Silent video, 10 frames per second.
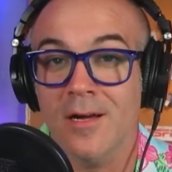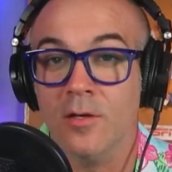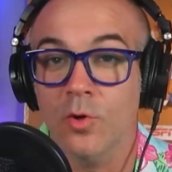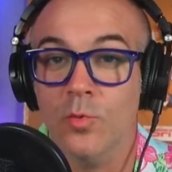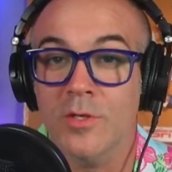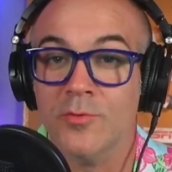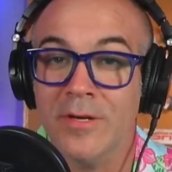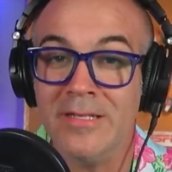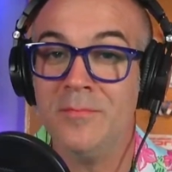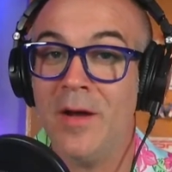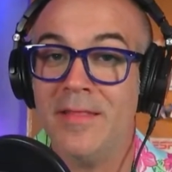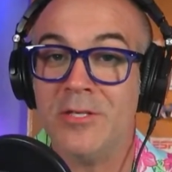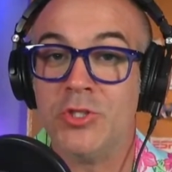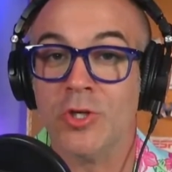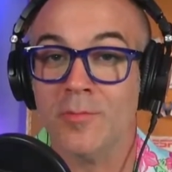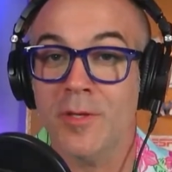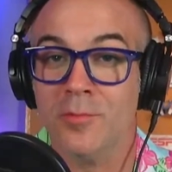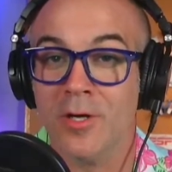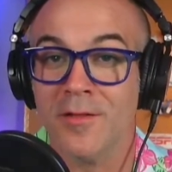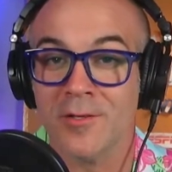Uncle was written by the Sherman
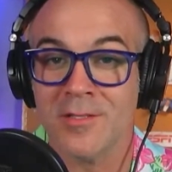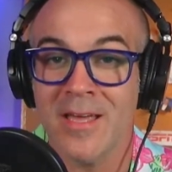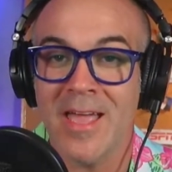Brothers